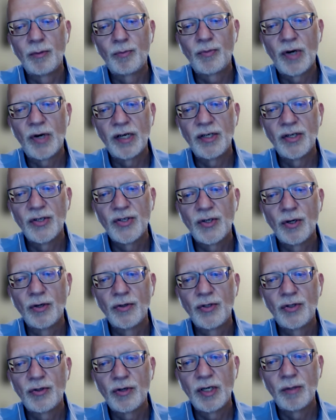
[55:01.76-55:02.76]
to
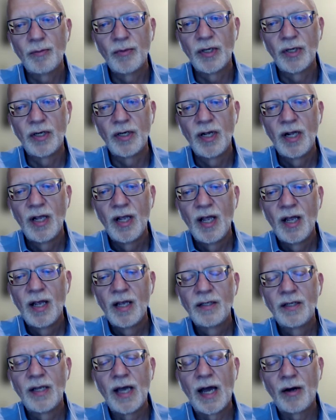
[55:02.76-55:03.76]
prednisone treatment,
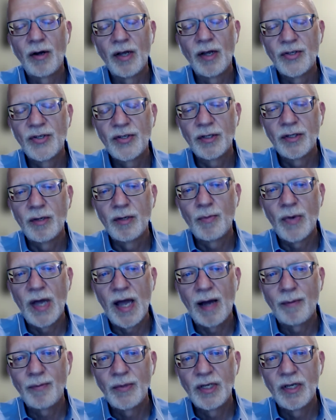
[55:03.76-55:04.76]
now has sleep
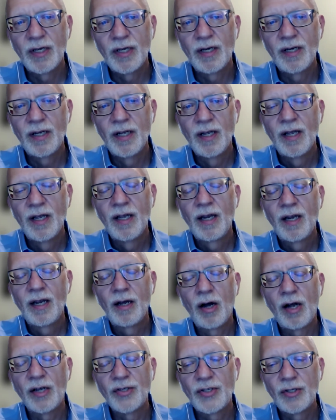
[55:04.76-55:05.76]
apnea,
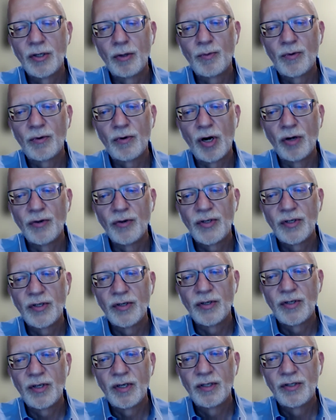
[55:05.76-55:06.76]

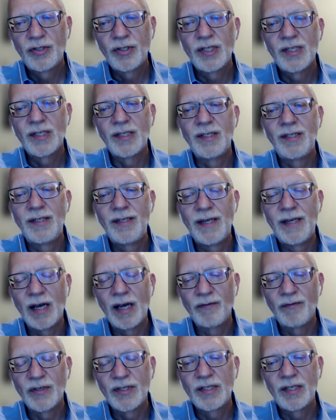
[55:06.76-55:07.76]
osteoporosis. She's
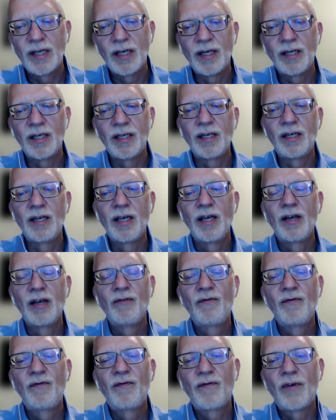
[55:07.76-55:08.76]
devastated
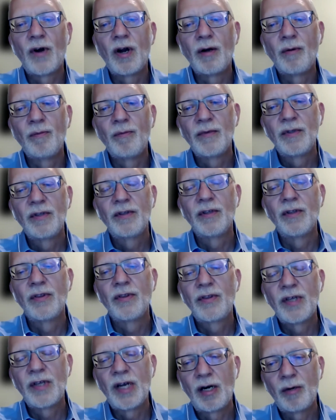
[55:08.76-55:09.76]
from the
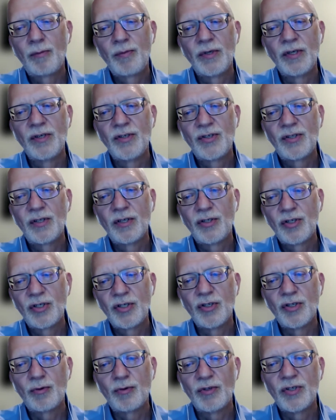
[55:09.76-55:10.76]
therapies that
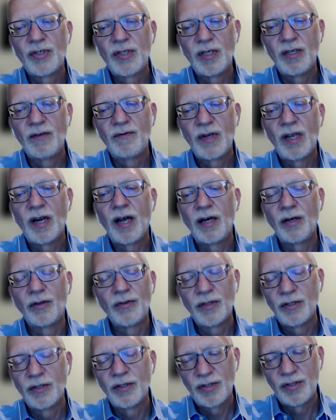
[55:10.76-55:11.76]
she's received, and I
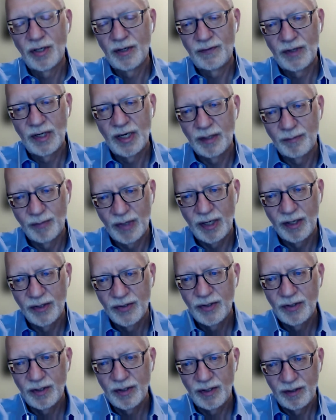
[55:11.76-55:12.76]
don't think she ever had
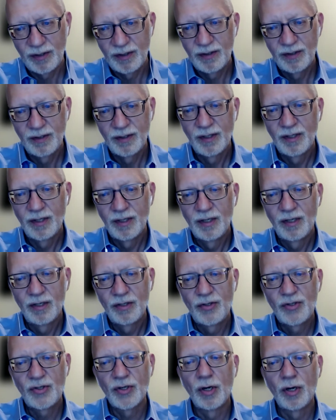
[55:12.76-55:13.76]
myasthenia.
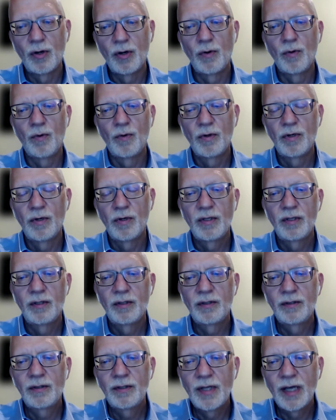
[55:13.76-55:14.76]
So
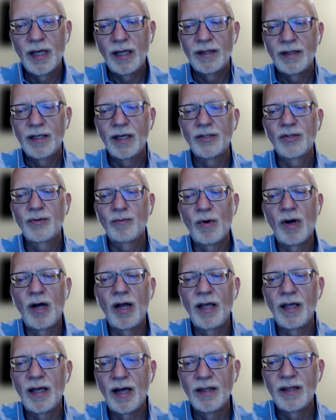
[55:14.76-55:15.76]
that's
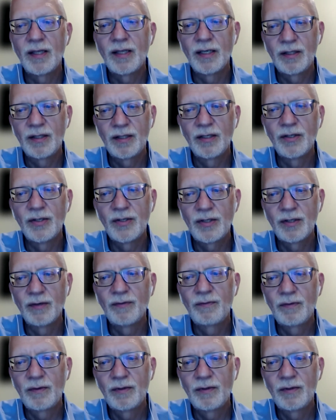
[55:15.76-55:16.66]
why I think there's